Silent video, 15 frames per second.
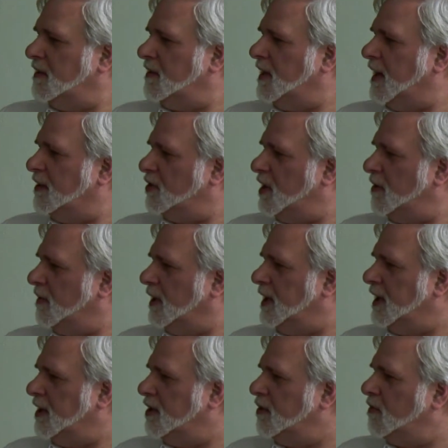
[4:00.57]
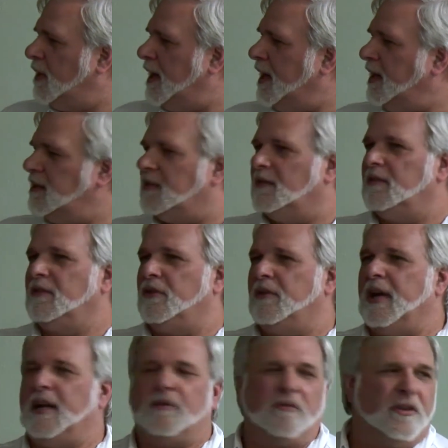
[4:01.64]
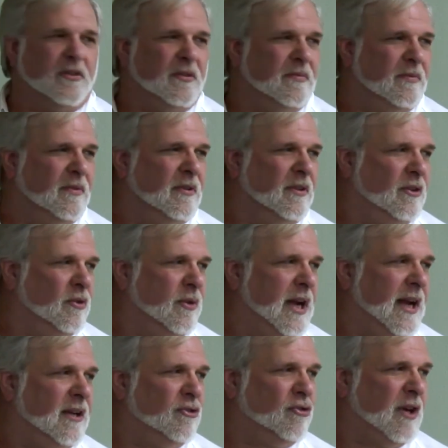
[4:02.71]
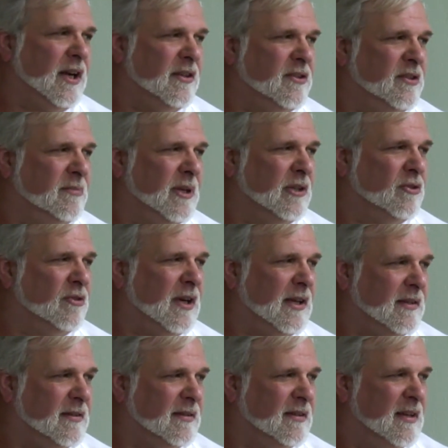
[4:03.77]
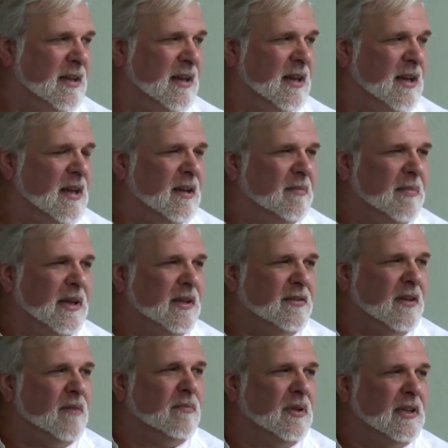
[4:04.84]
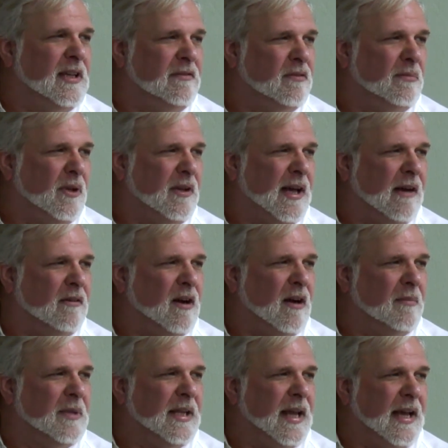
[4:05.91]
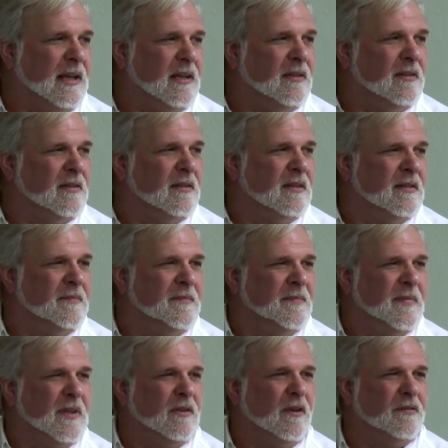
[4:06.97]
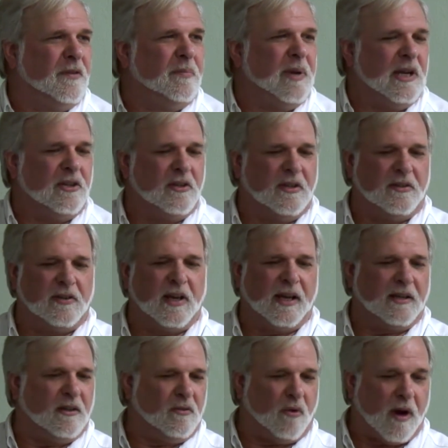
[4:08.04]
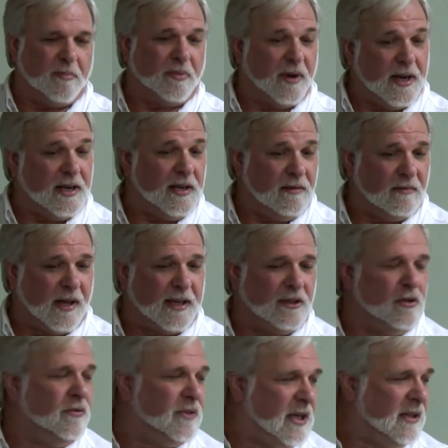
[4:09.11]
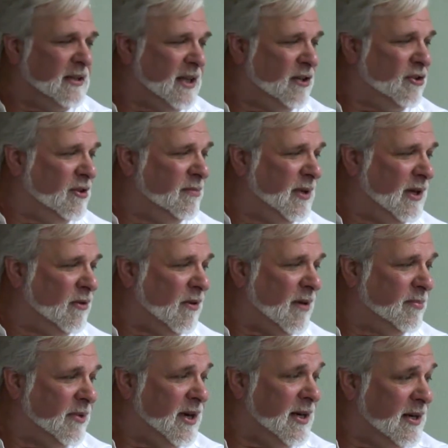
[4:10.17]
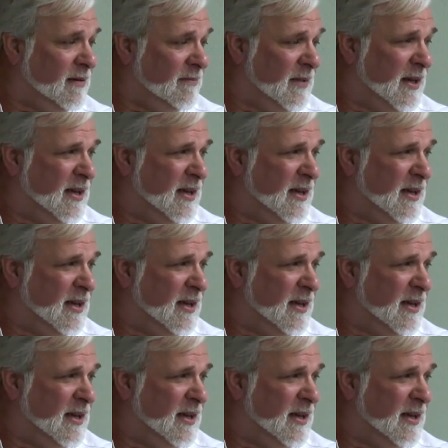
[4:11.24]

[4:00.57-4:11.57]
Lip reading: is not generally a good way to create trust, to build trust. But it's unbelievable how common that is. If a patient is not cooperating like you think they should be cooperating,